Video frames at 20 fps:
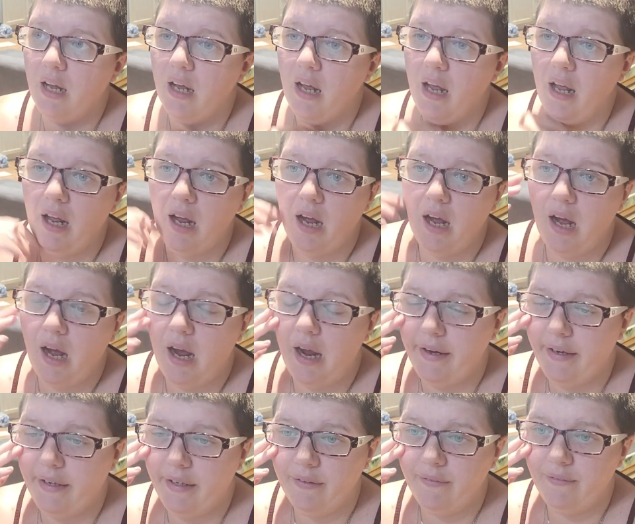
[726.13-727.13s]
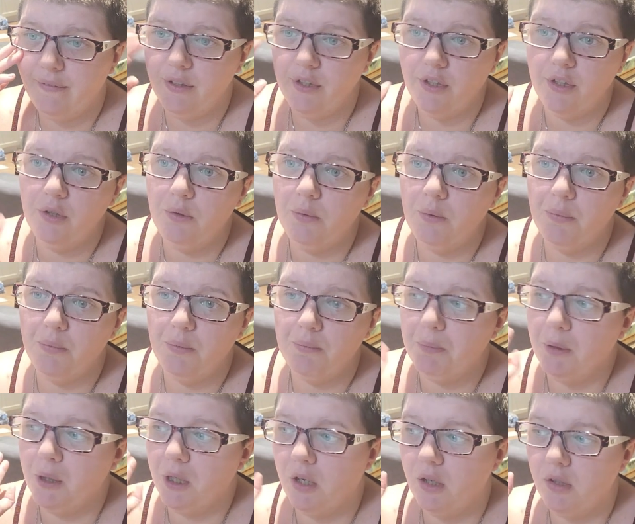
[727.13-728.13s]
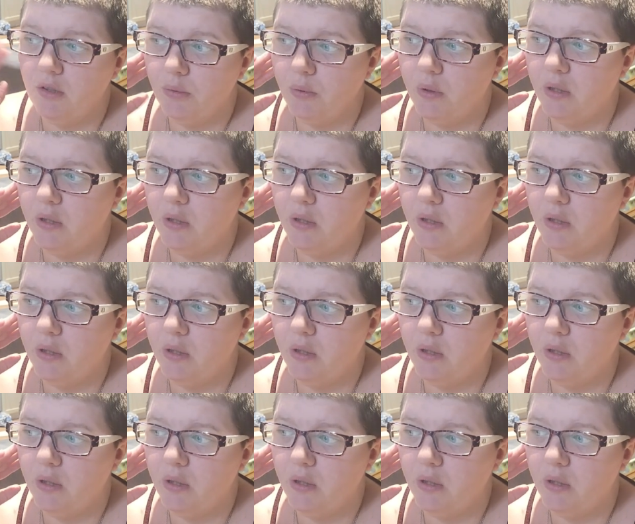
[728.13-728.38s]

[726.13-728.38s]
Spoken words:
I knew it belonged